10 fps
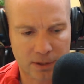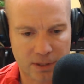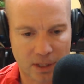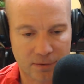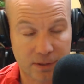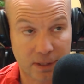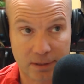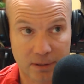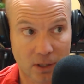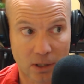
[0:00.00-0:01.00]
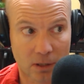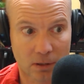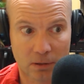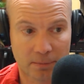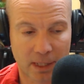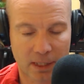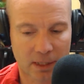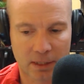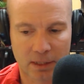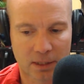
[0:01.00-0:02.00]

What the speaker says: this stuff, it's like, no, man,